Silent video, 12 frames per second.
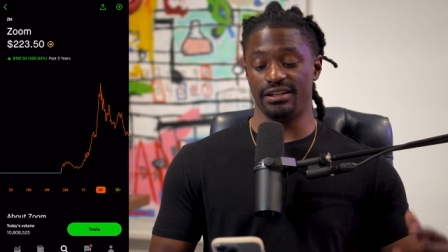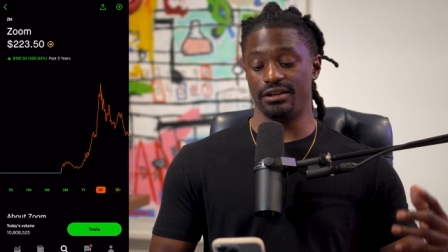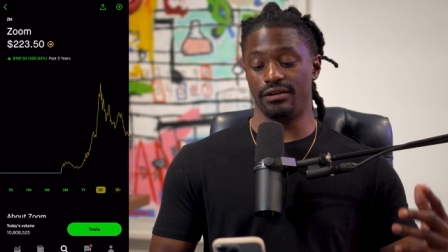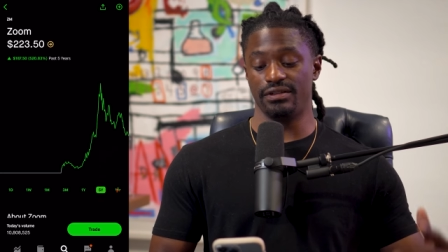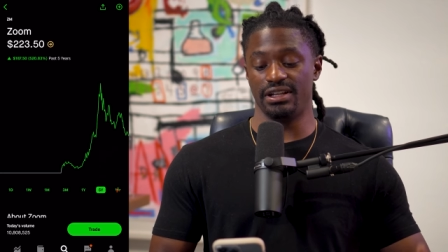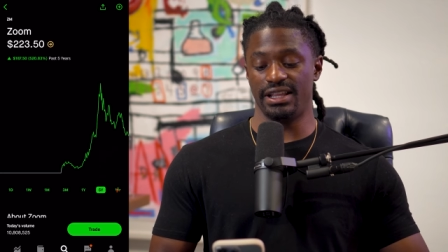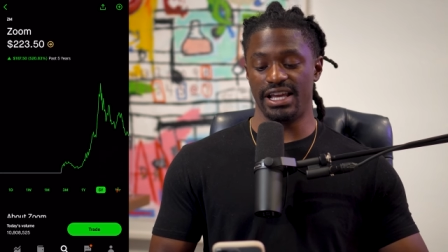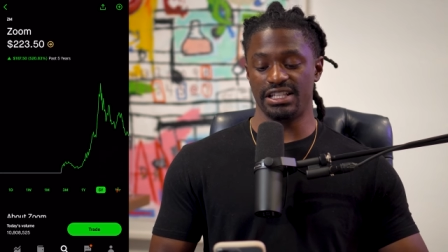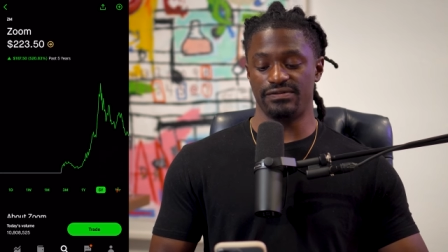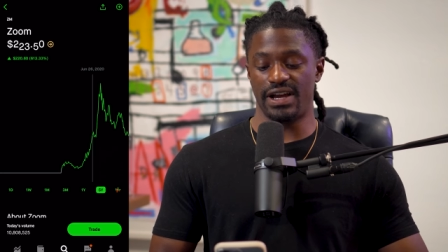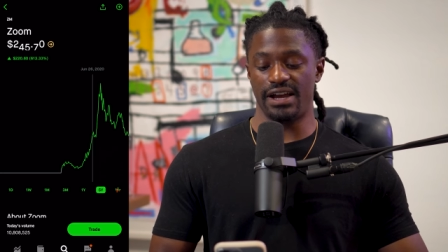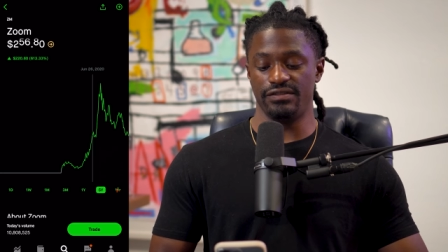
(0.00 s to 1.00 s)
And over the
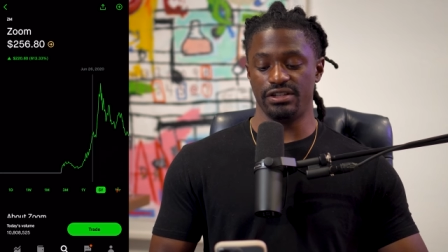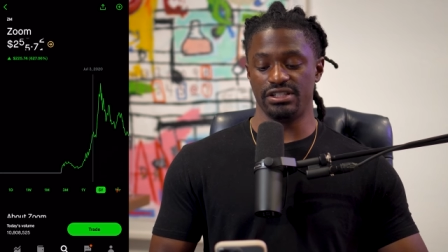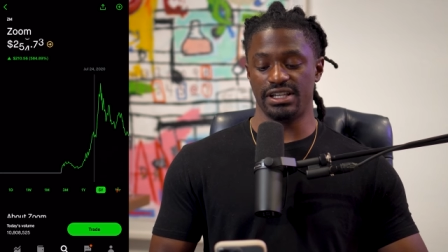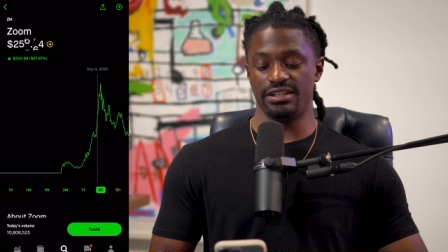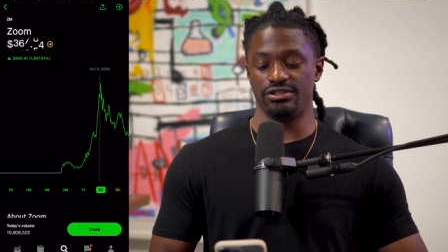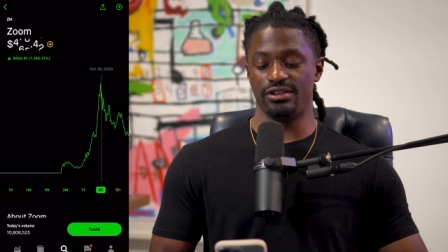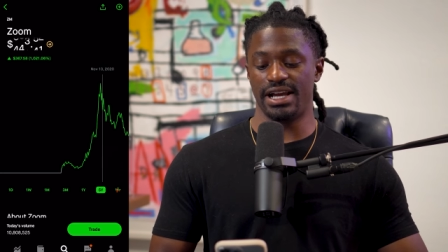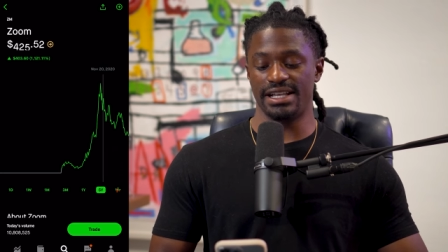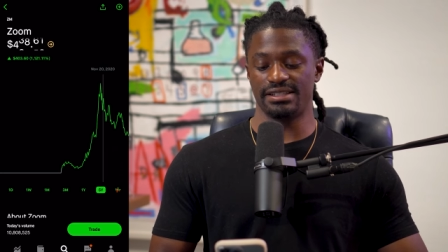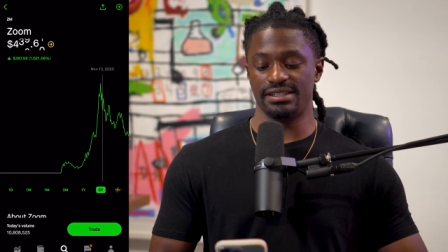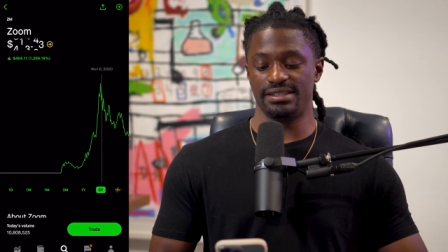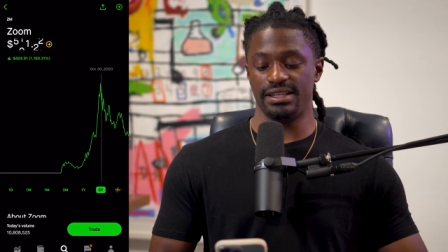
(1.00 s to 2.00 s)
last five years, as you
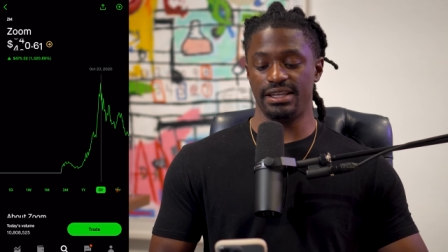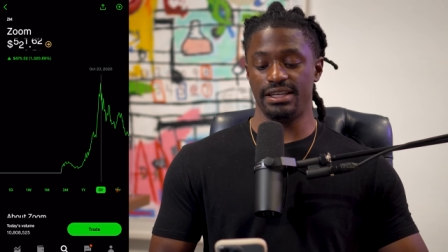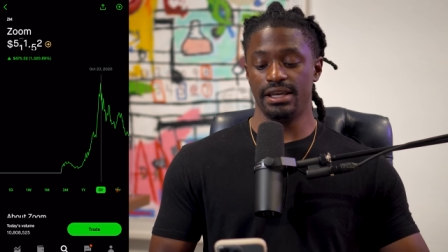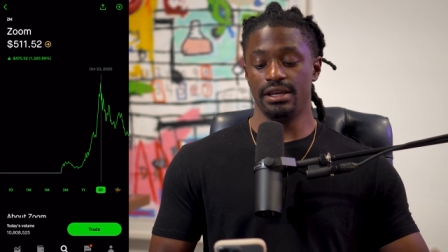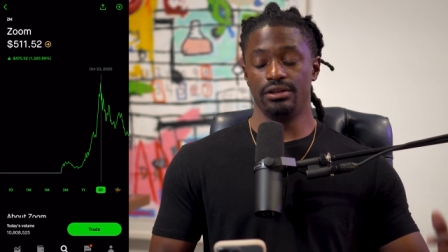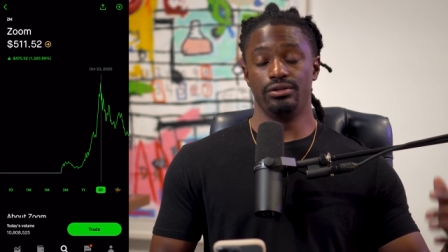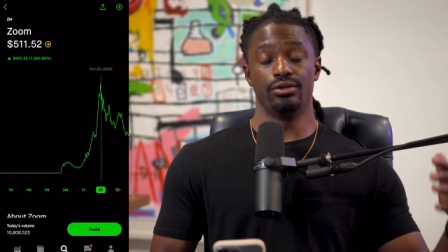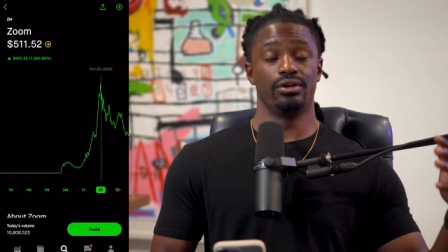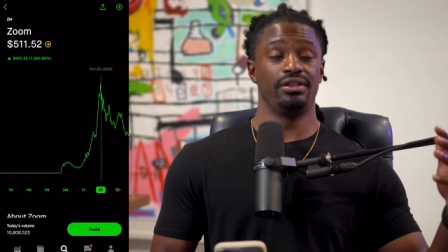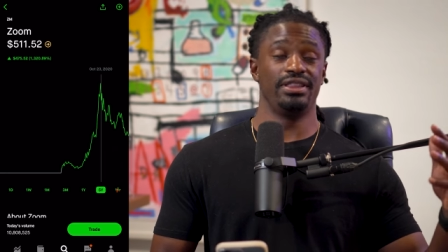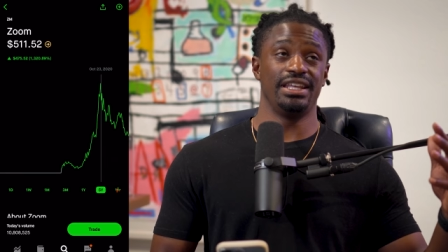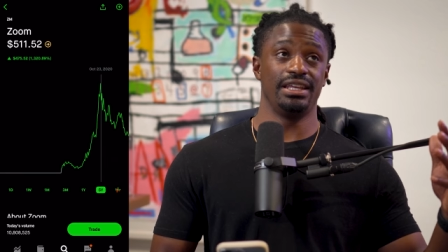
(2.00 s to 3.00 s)
guys can see,
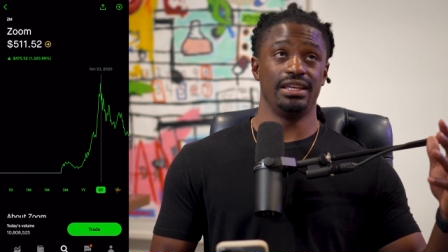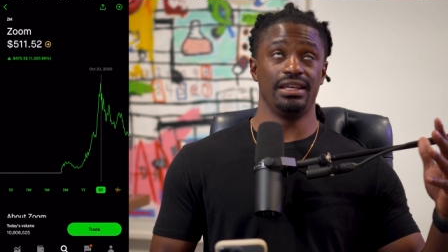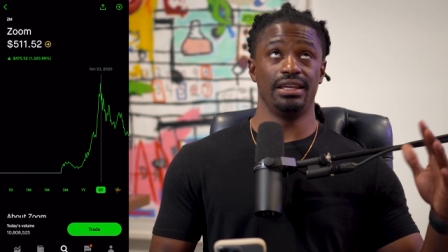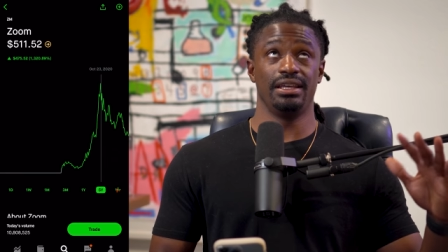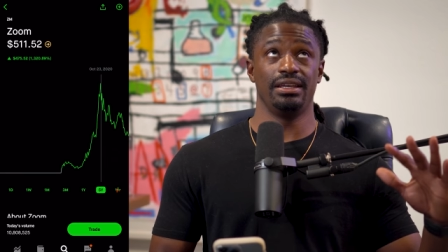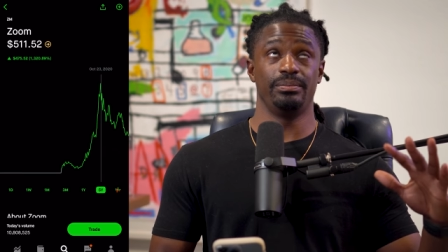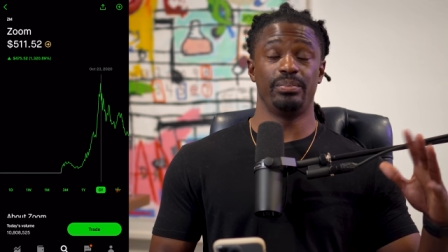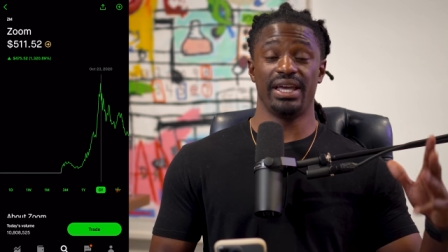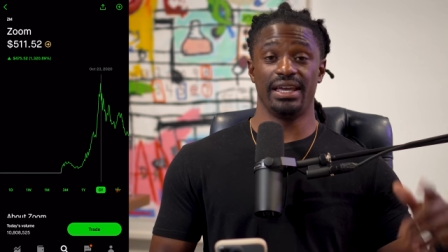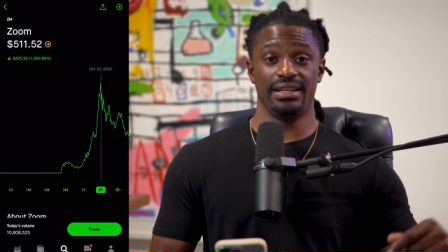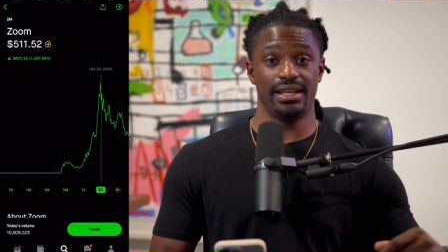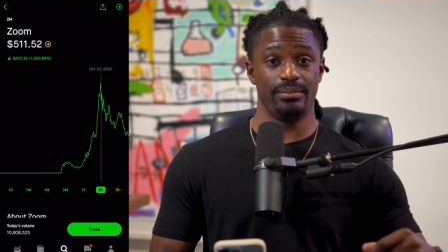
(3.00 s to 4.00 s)
during the
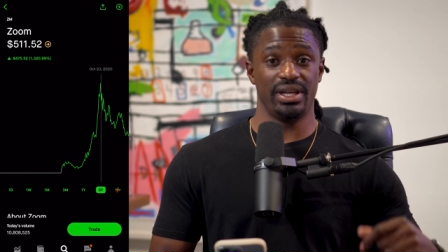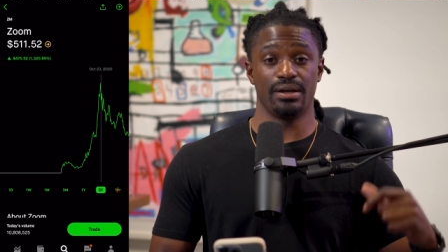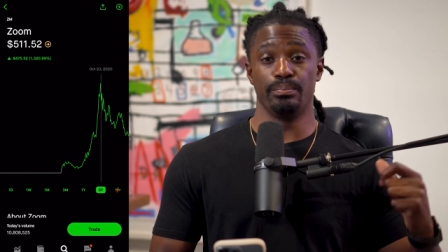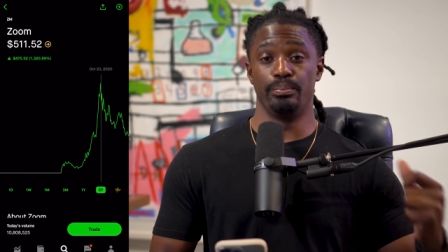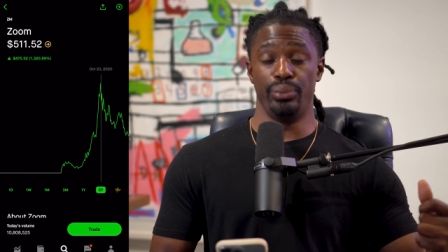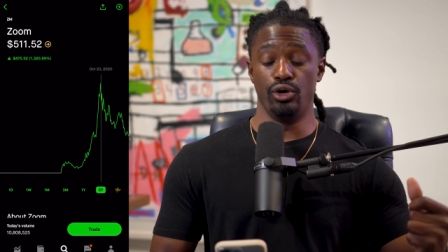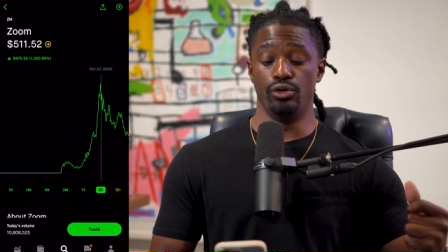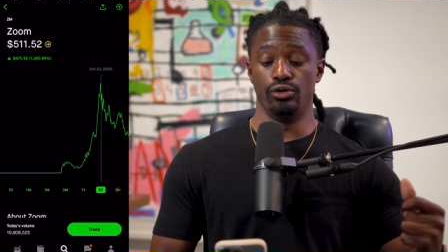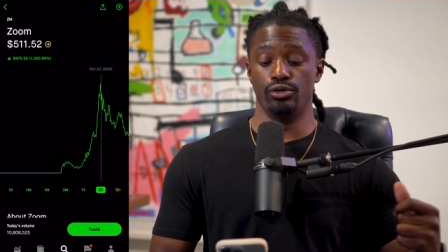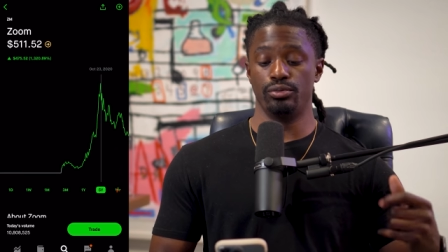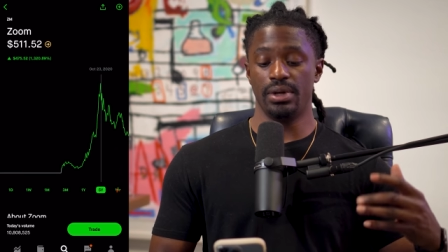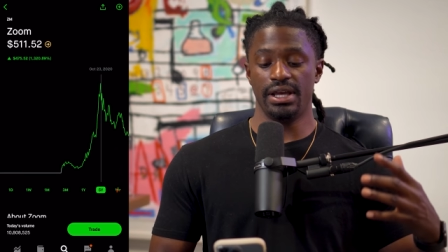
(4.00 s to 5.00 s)
pandemic
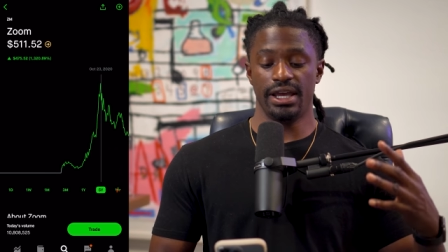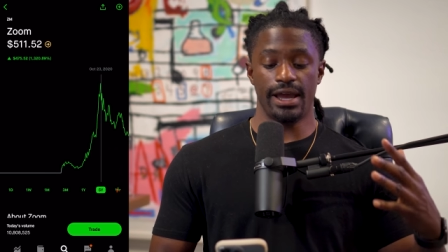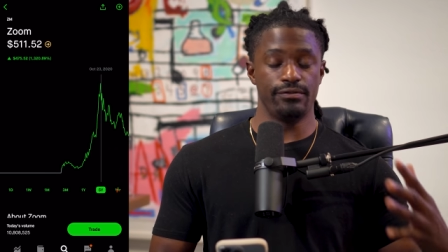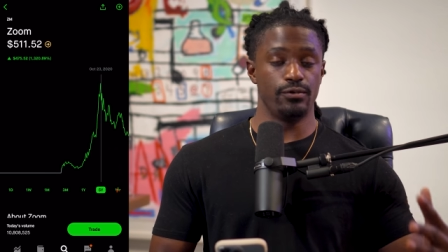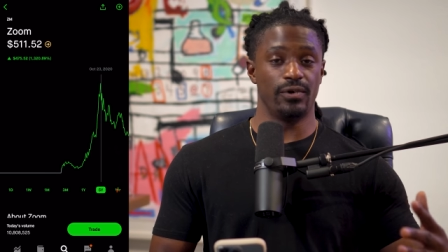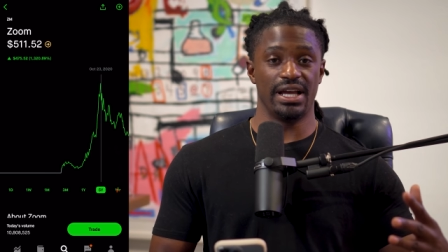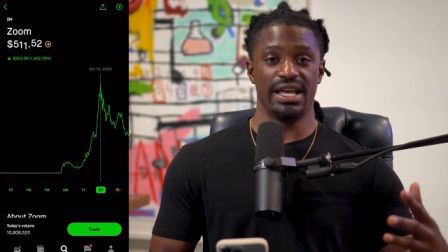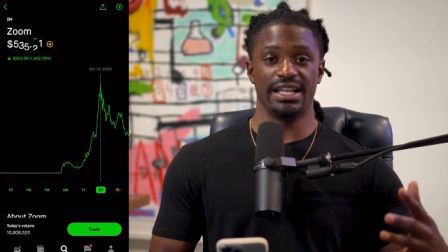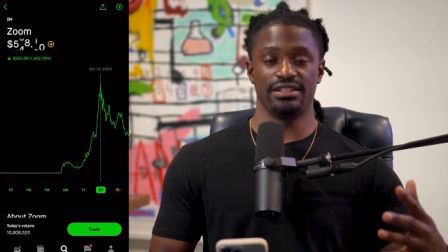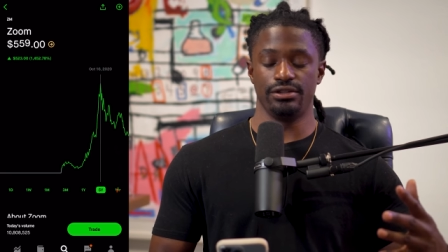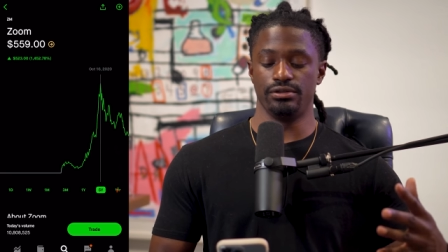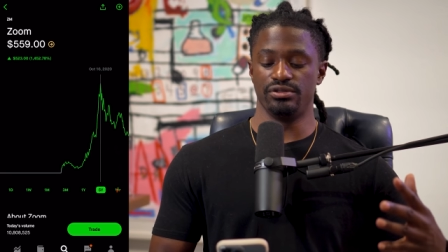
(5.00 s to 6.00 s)
boom, everyone had
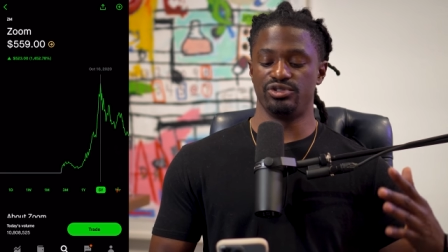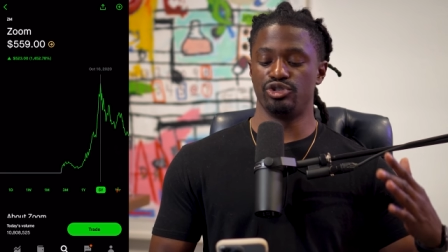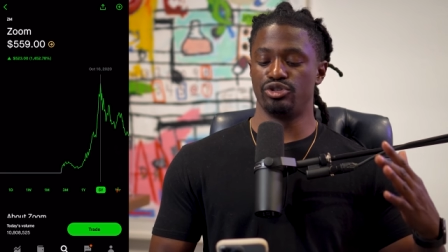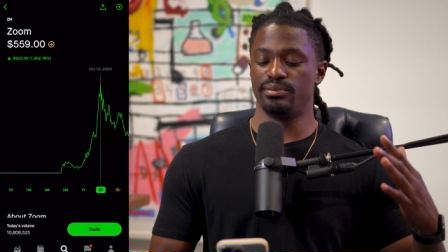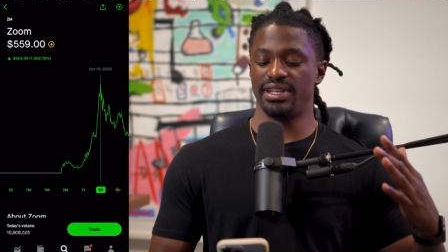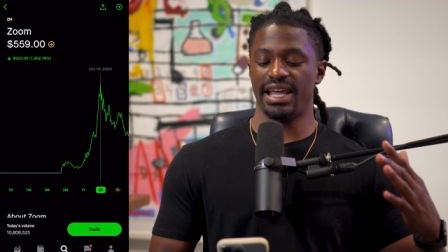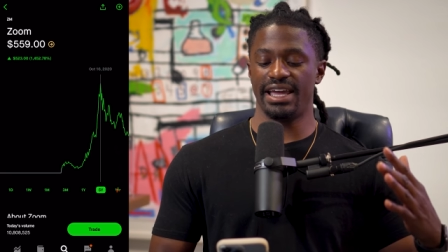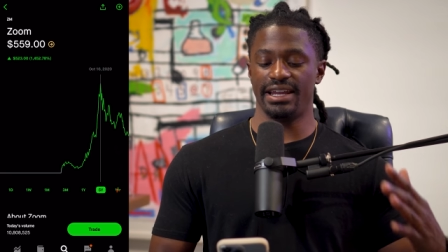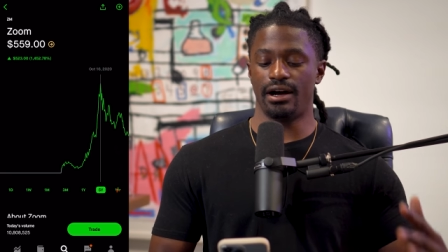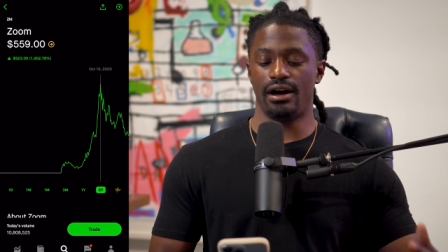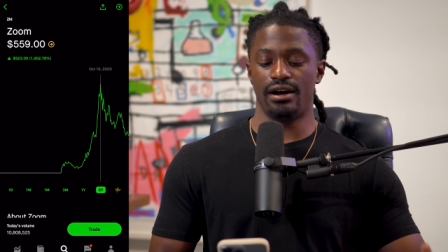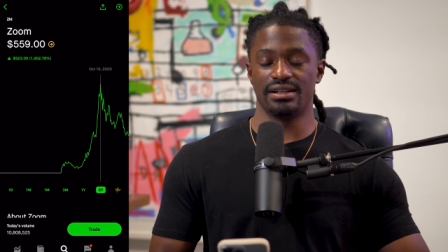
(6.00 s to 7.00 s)
to use Zoom and they had
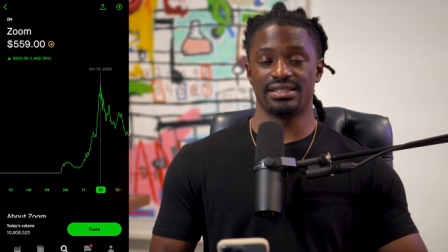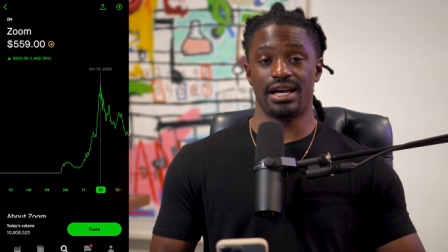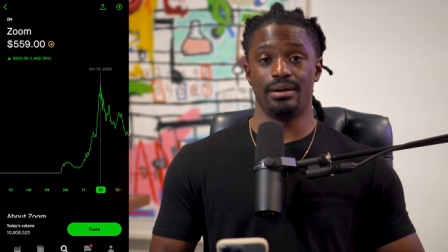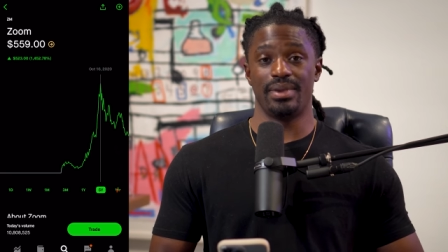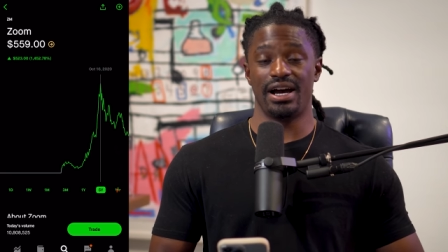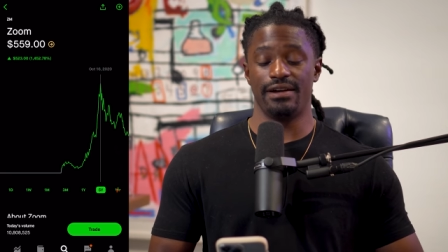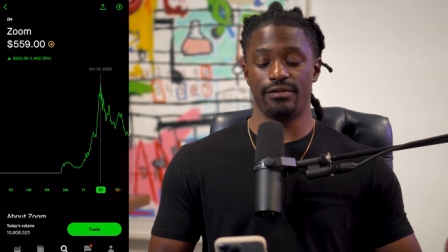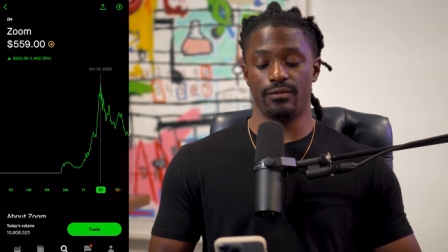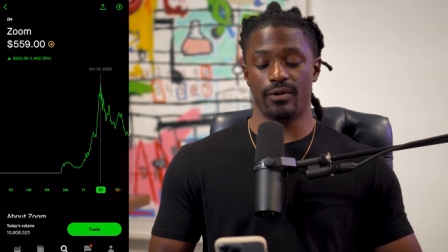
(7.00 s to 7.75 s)
an all time high of